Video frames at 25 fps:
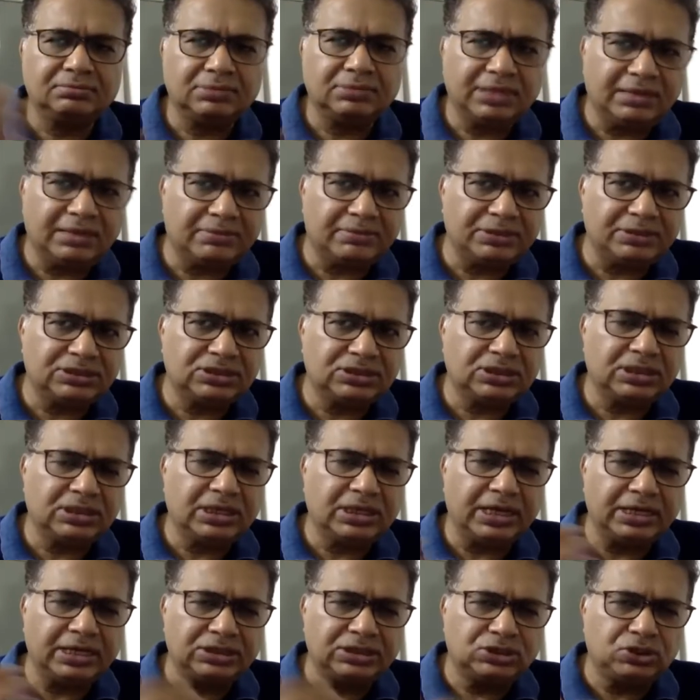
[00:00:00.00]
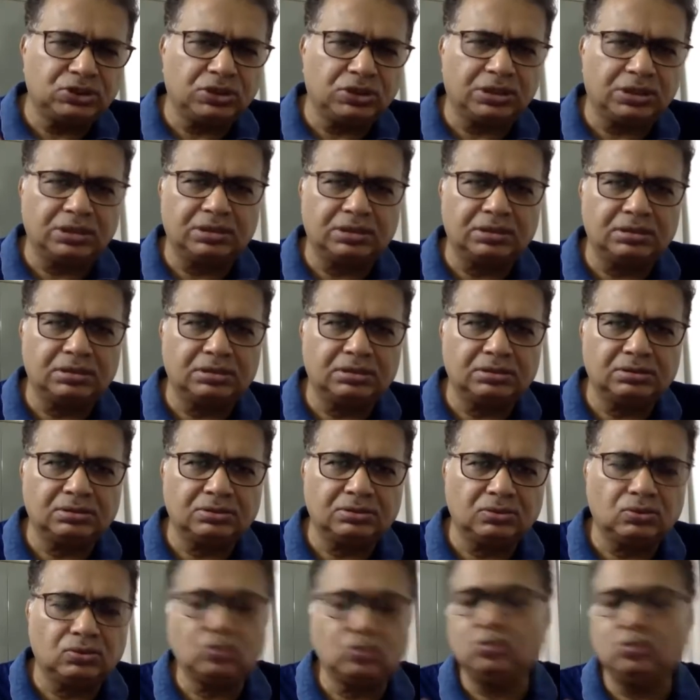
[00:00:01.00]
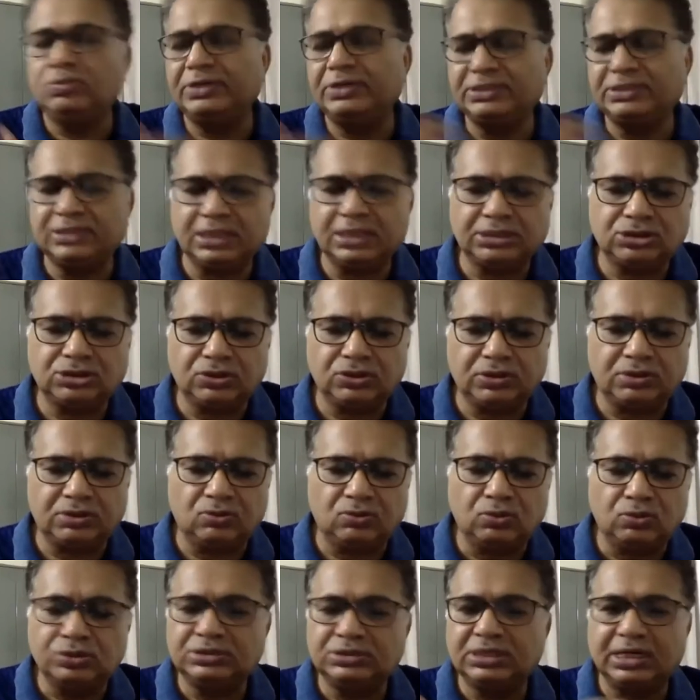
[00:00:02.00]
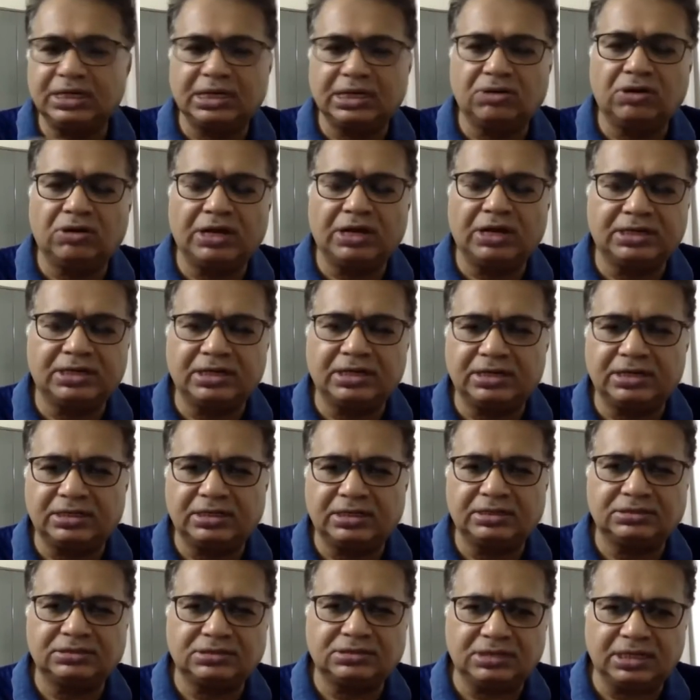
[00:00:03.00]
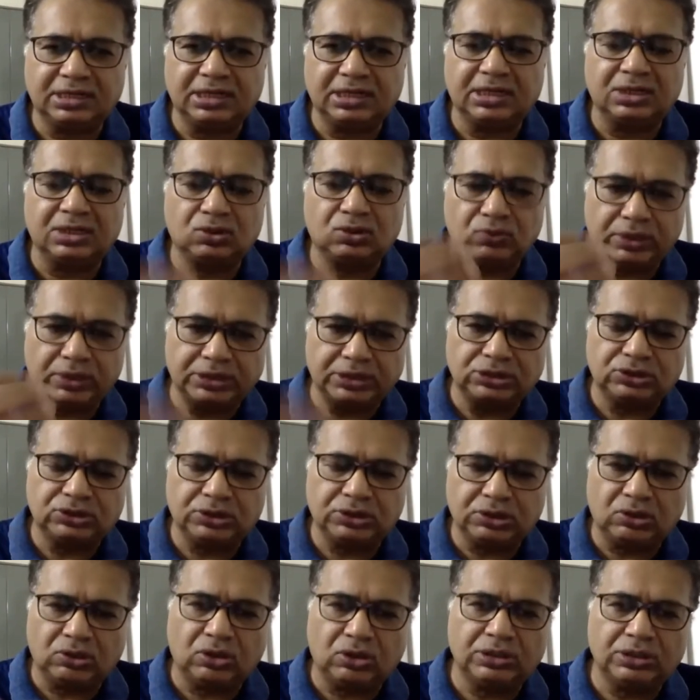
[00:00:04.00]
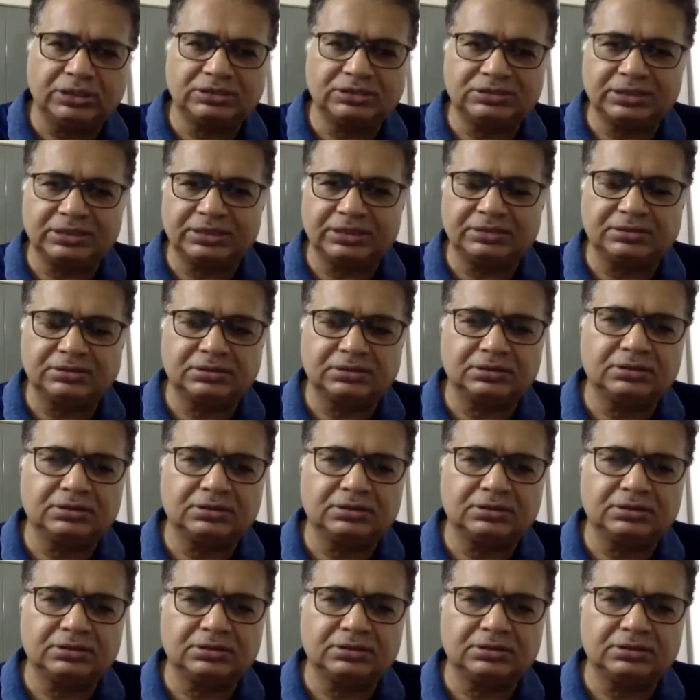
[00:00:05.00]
they must ensure, who must ensure? Who is the regulator in this thing to ensure all these things?